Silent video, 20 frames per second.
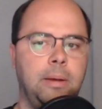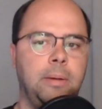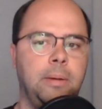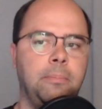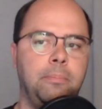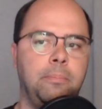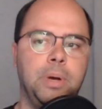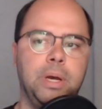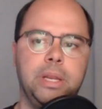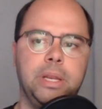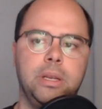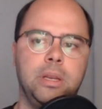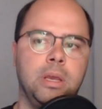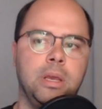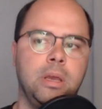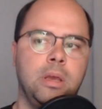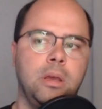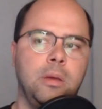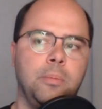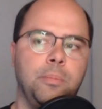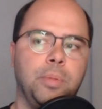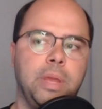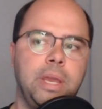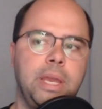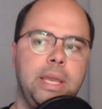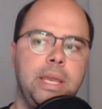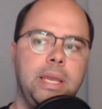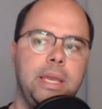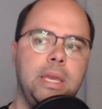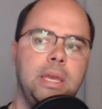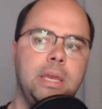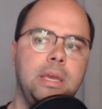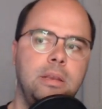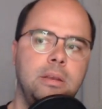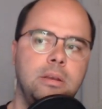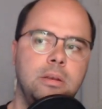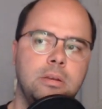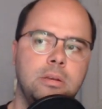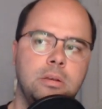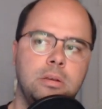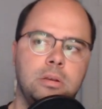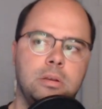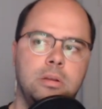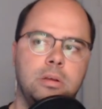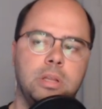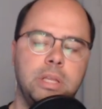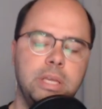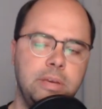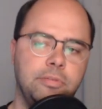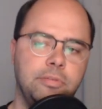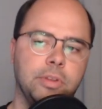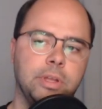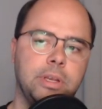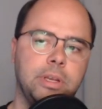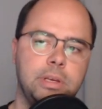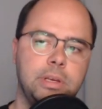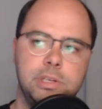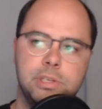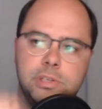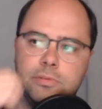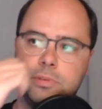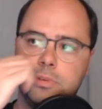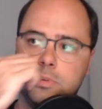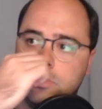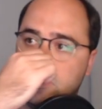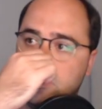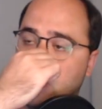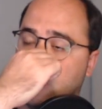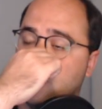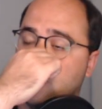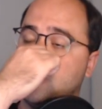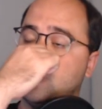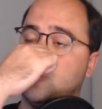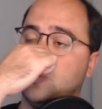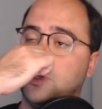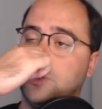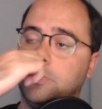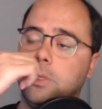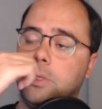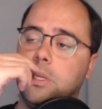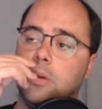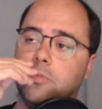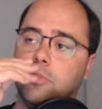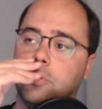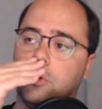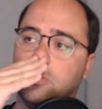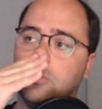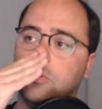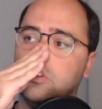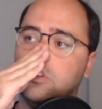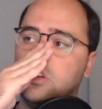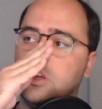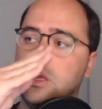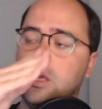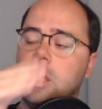But playing in Cleveland is extremely difficult.